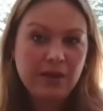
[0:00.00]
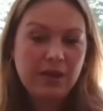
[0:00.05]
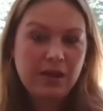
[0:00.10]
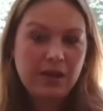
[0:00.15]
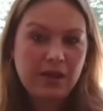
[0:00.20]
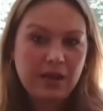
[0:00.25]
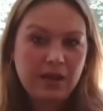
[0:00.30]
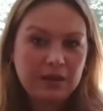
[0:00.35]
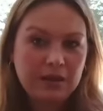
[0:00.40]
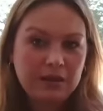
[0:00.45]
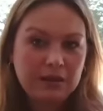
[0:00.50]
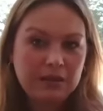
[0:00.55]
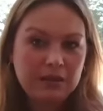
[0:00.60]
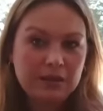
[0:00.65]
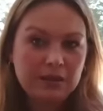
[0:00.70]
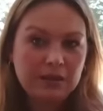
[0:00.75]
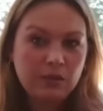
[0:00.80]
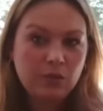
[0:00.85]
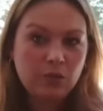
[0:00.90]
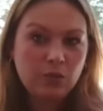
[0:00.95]
and
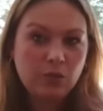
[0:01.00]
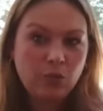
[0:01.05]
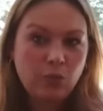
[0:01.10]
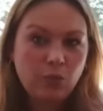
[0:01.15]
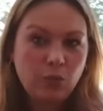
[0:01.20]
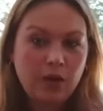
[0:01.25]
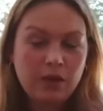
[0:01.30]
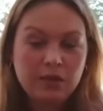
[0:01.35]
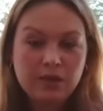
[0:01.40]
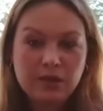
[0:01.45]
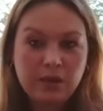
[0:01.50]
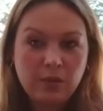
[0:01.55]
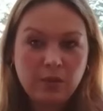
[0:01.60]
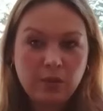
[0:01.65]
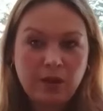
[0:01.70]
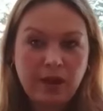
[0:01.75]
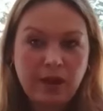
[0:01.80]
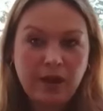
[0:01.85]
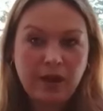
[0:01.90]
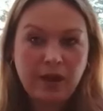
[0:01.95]
what they
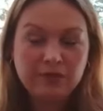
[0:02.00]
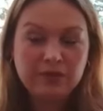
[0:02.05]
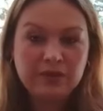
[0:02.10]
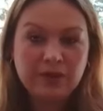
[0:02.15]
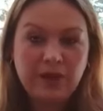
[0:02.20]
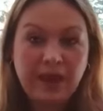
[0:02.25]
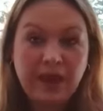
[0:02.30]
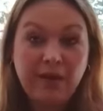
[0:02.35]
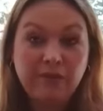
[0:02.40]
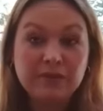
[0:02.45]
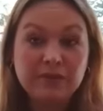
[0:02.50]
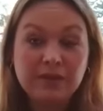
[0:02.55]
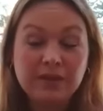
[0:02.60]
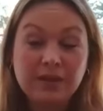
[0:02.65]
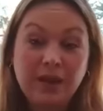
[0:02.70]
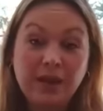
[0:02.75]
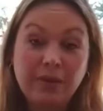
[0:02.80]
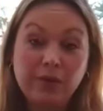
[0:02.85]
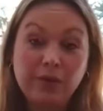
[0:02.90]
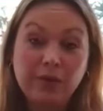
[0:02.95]
would have to have
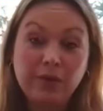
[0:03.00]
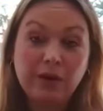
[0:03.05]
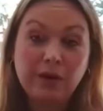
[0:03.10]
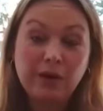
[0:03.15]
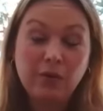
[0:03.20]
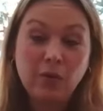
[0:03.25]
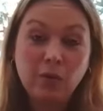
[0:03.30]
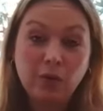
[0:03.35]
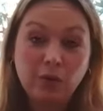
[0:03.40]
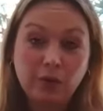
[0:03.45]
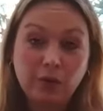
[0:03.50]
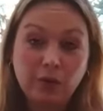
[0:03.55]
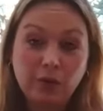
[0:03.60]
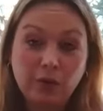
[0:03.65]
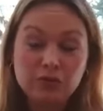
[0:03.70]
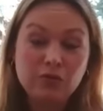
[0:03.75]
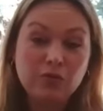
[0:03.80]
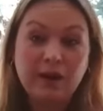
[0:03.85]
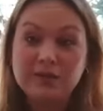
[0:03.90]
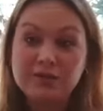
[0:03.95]
together in order
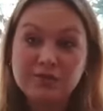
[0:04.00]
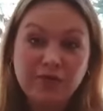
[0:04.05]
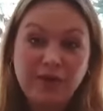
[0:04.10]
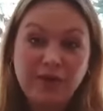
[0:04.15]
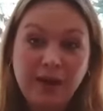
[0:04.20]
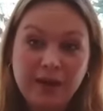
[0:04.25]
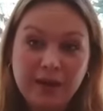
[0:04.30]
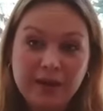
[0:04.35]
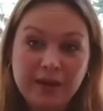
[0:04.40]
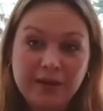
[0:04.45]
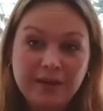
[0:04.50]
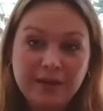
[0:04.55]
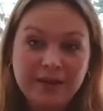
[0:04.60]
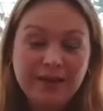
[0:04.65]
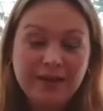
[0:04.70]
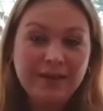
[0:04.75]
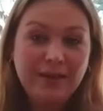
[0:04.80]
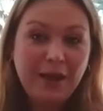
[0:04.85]
to rectify it.